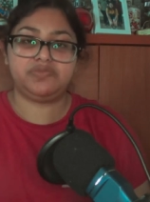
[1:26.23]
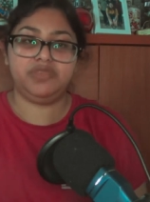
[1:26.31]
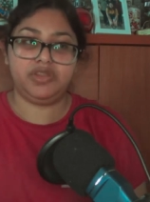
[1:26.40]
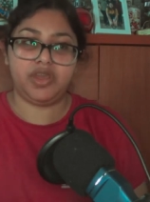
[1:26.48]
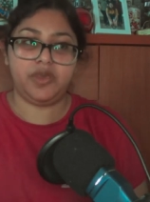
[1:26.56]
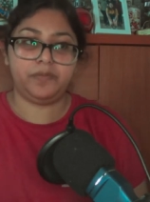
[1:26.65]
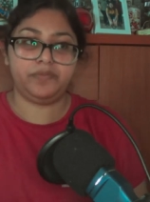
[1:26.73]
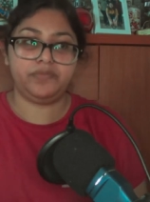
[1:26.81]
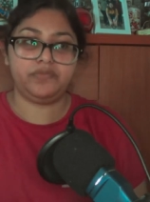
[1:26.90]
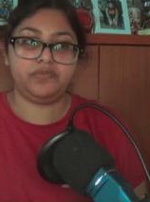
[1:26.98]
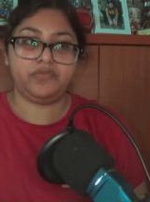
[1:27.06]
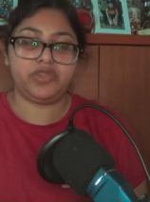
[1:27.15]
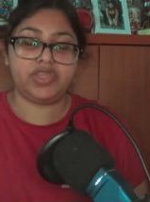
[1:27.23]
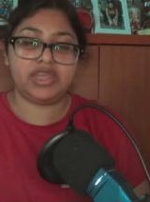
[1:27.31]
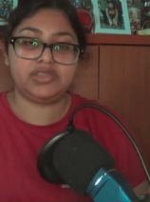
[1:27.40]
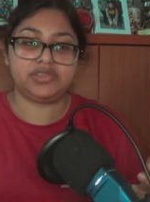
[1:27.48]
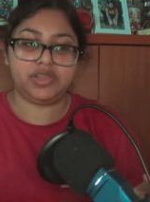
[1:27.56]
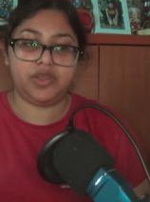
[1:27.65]

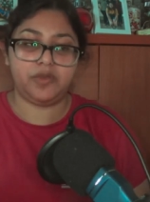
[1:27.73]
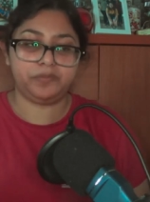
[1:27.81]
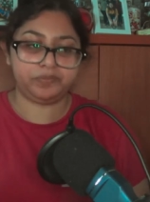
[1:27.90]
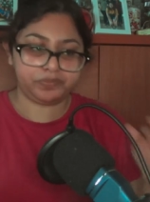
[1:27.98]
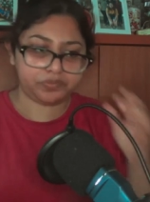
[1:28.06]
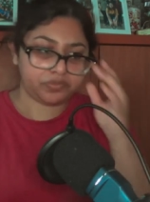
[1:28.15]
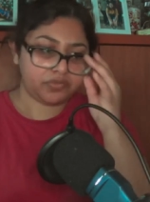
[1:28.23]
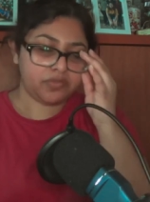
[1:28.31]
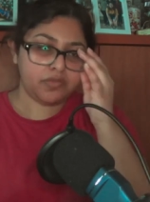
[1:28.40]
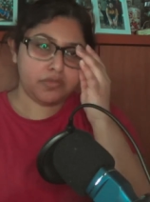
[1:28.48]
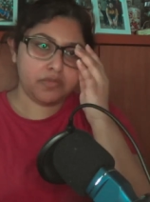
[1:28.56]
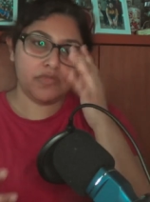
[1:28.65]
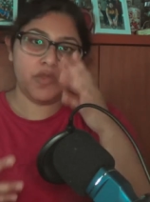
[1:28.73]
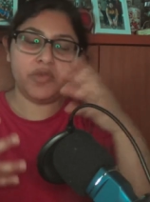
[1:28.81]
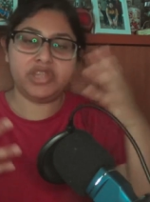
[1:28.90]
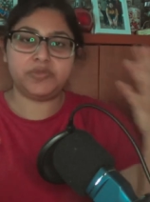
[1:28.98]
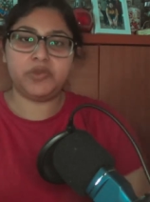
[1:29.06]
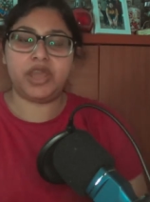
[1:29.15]
Moon